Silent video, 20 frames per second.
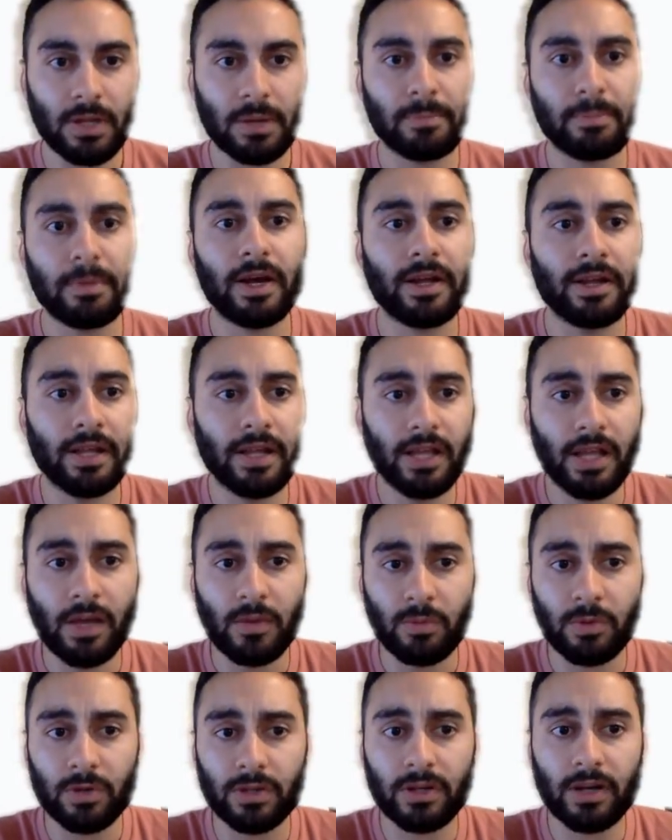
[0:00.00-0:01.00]
But
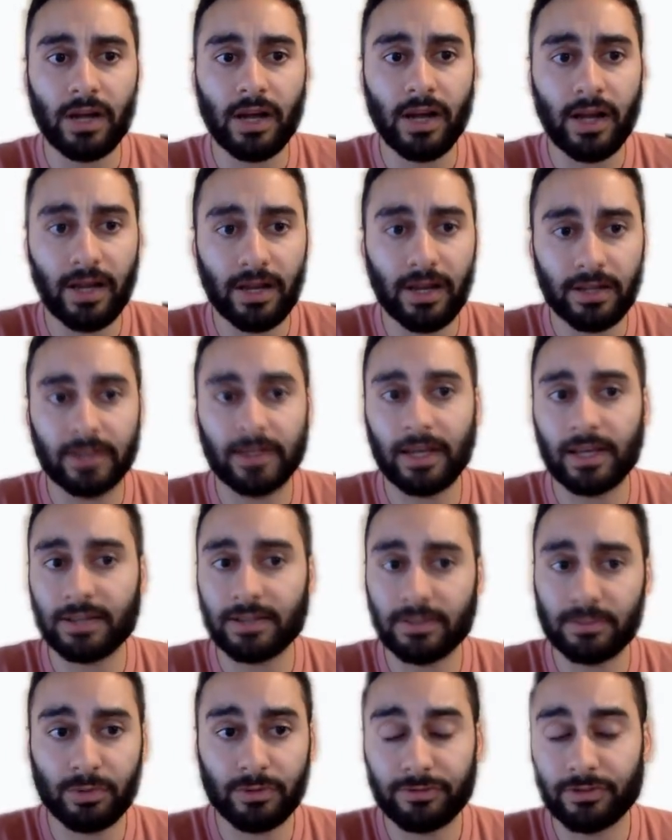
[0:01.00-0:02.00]
we're
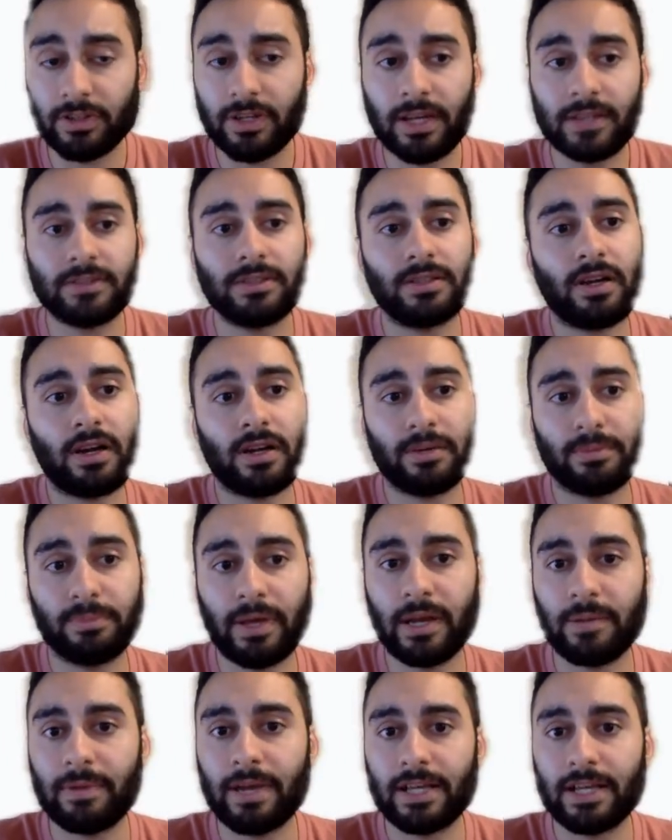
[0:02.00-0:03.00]
we've connected our
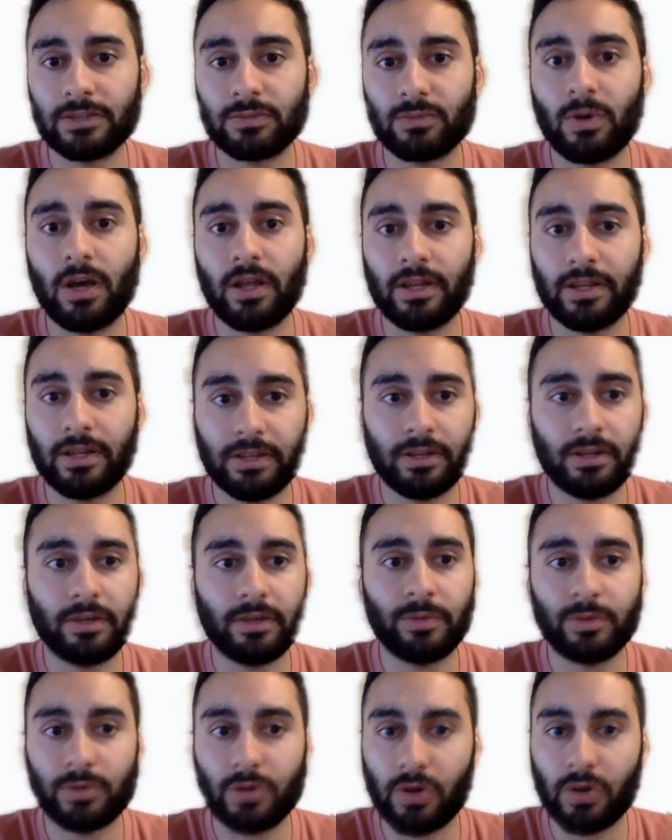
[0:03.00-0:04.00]
MetaMask wallet here,
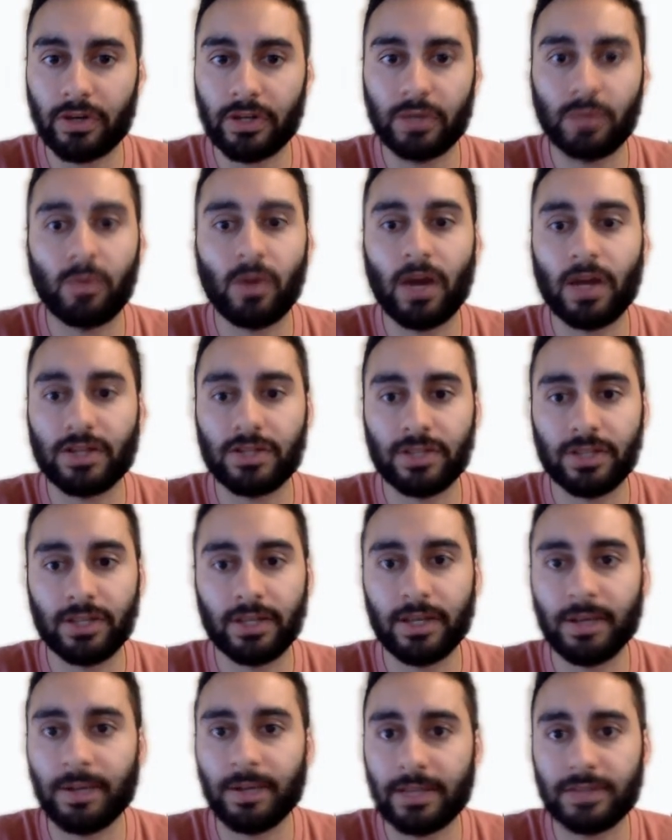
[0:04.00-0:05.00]
and we're already watching
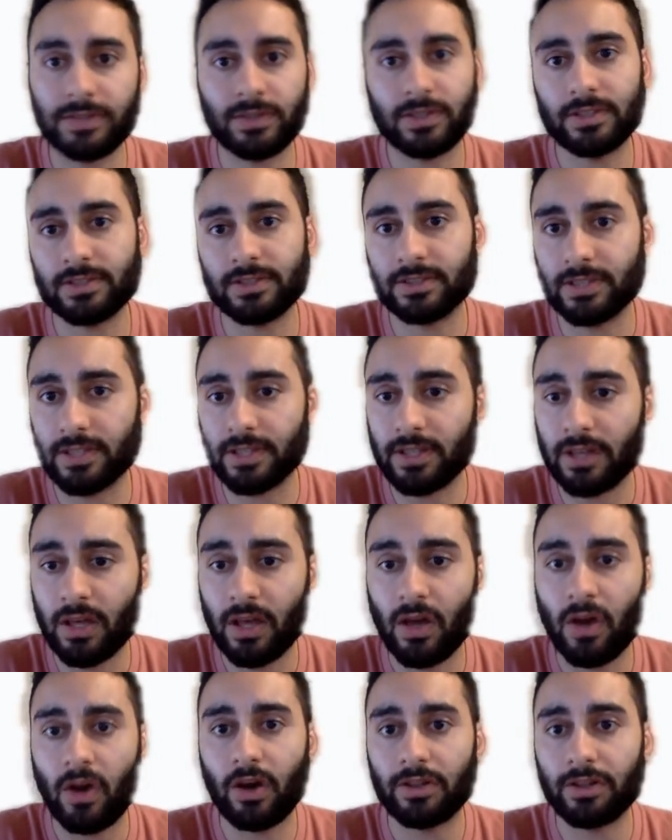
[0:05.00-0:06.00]
it, as you can see,
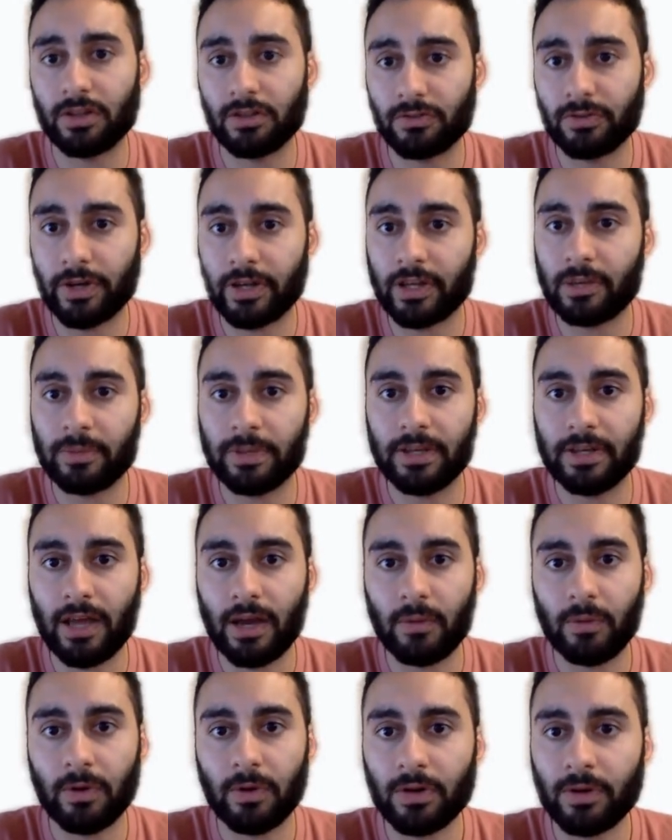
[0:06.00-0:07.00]
on the Rinkeby
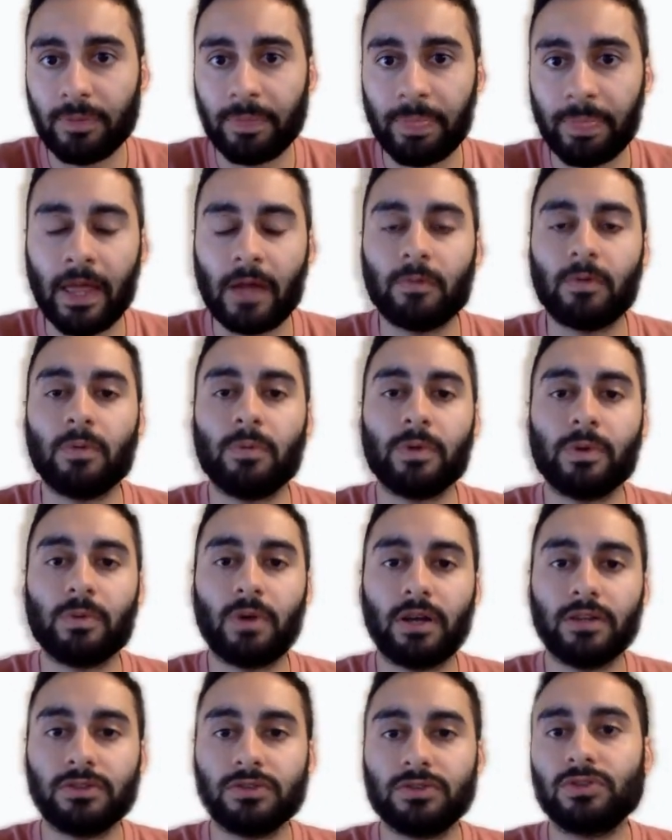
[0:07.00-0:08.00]
network. And what we
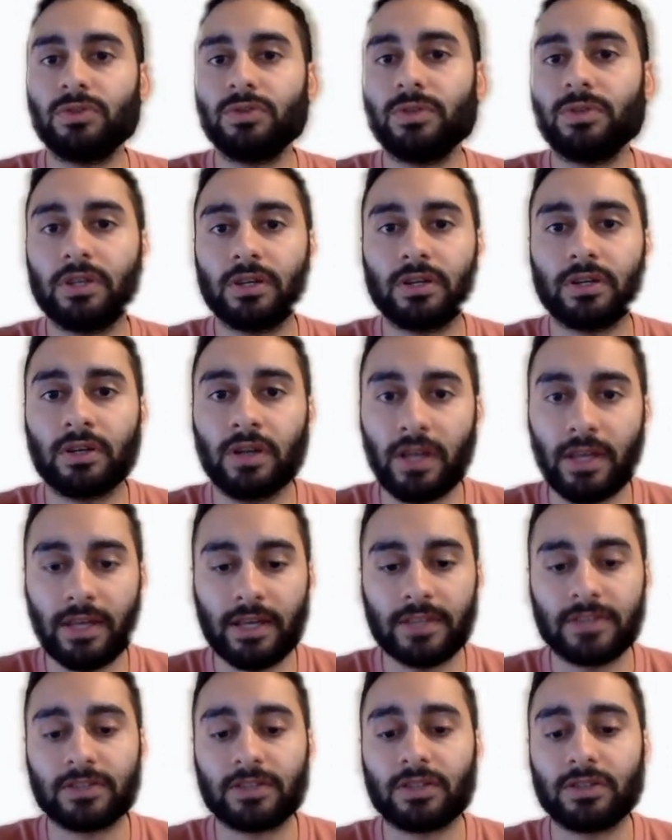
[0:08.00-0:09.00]
want to do here
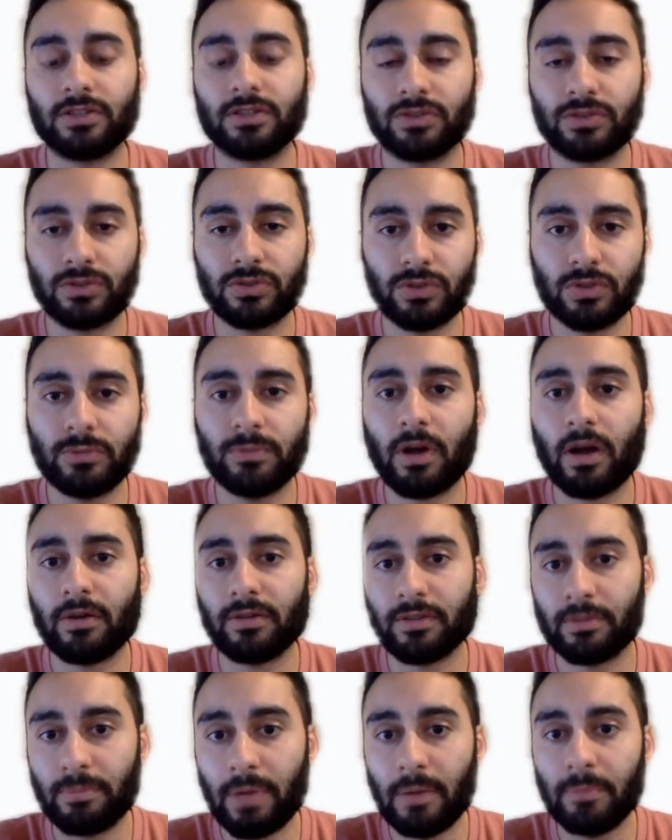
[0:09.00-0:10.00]
is consume
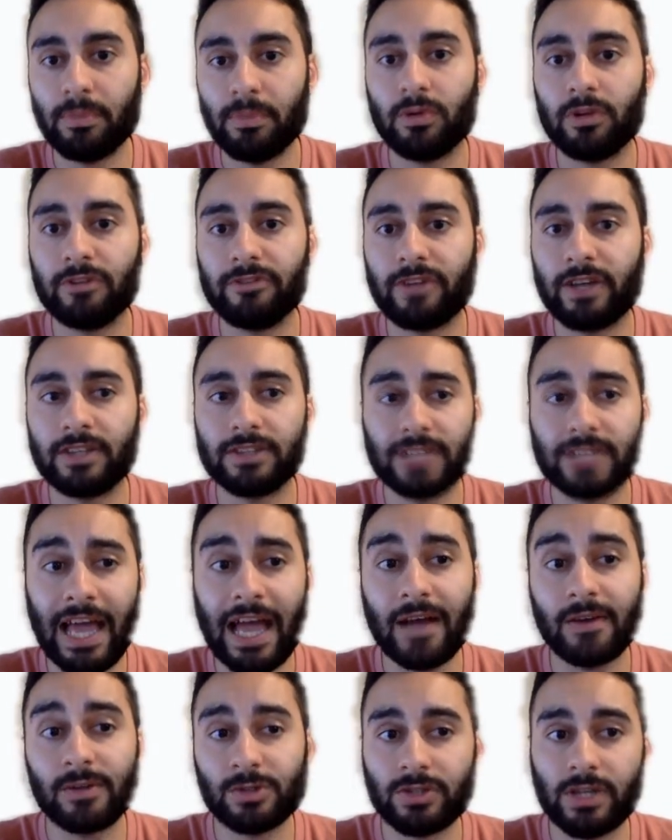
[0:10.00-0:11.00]
the mempool events
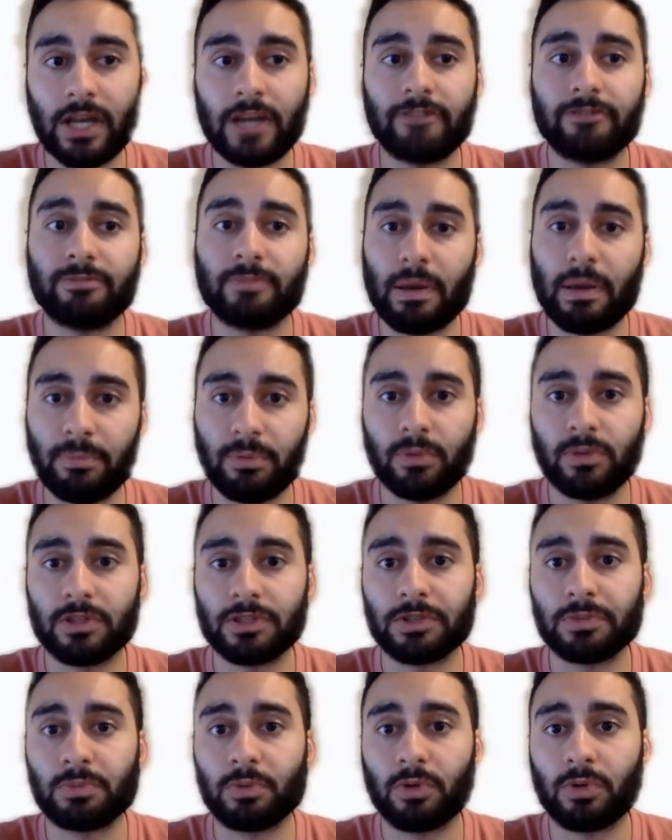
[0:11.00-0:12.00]
outside of Mempool
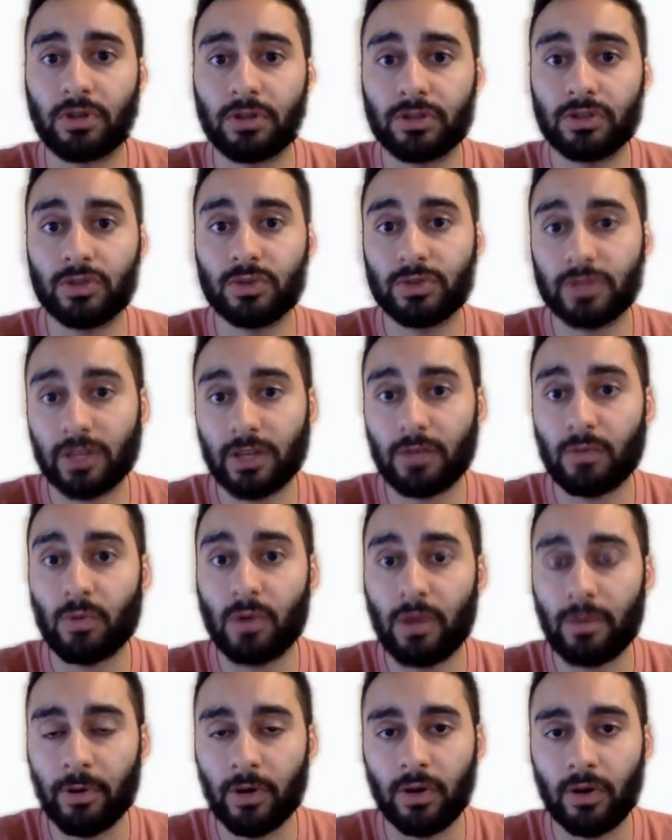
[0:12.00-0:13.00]
Explorer using a
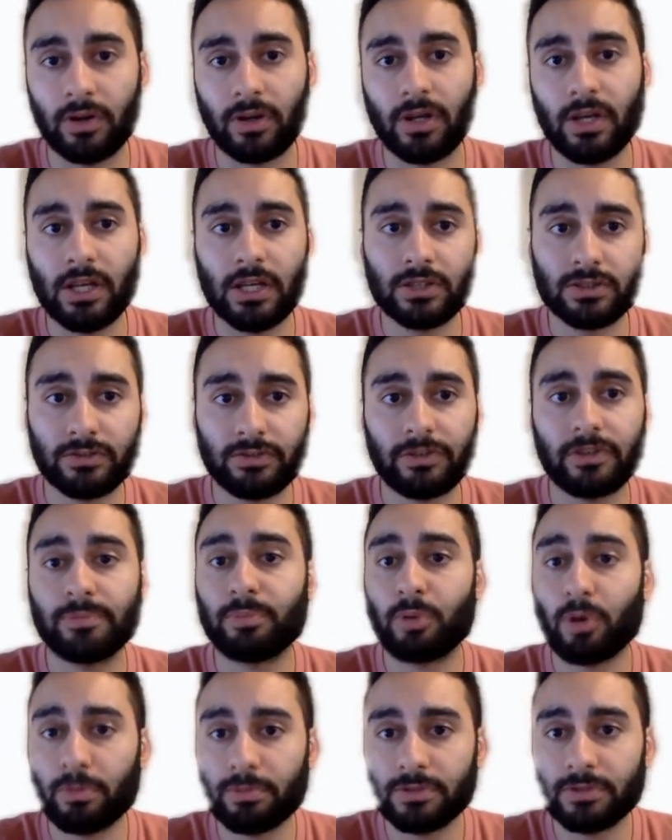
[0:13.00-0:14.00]
webhook. So for the
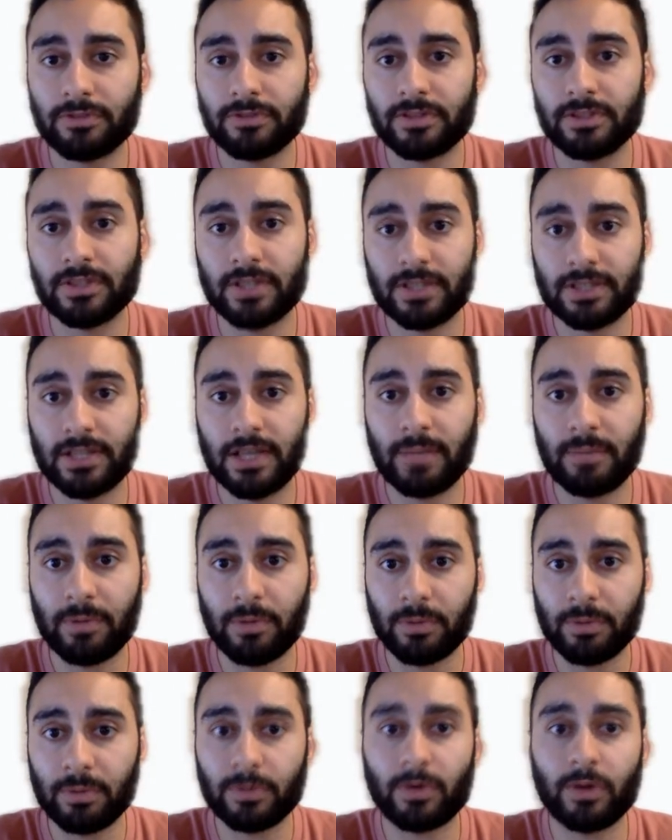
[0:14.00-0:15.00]
purpose of this
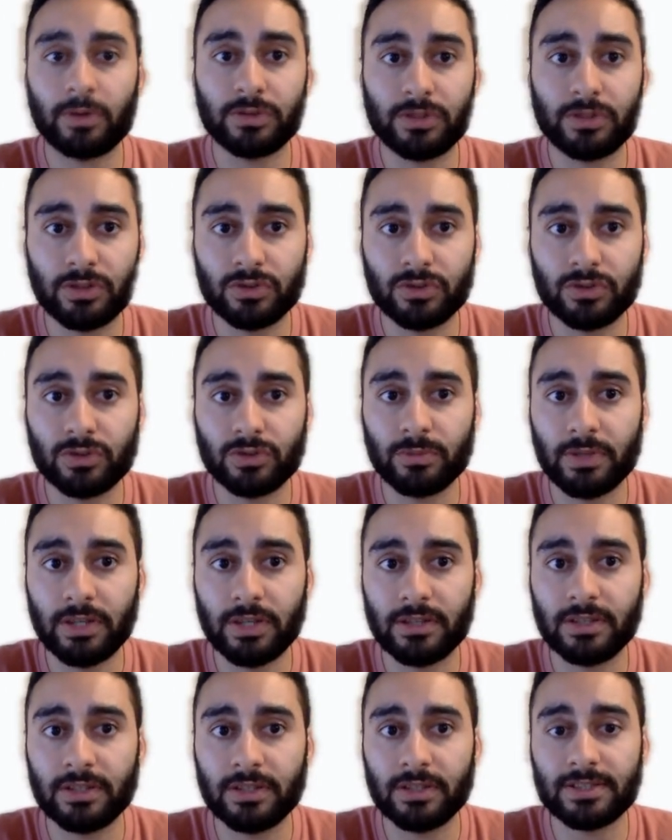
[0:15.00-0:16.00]
example, we're going to consume it
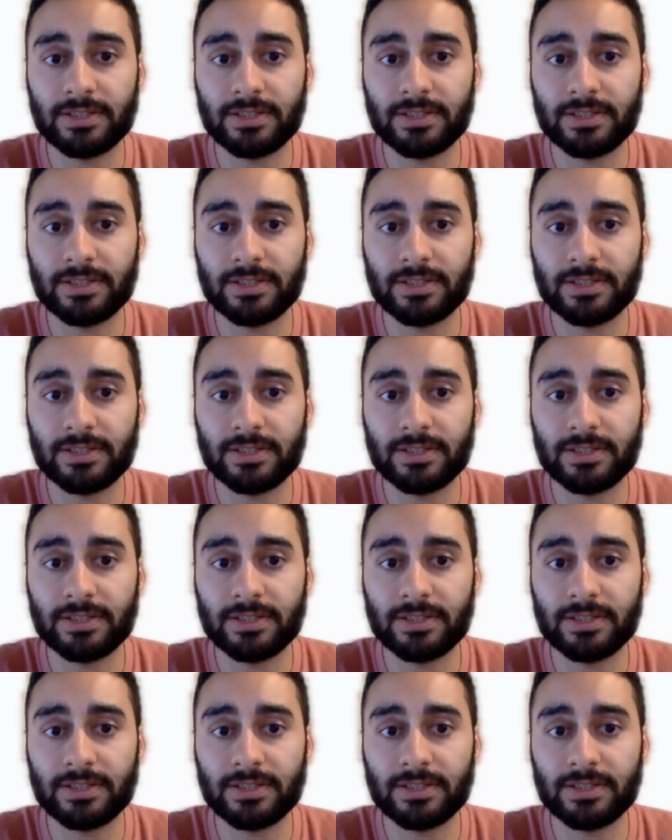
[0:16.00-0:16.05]
in this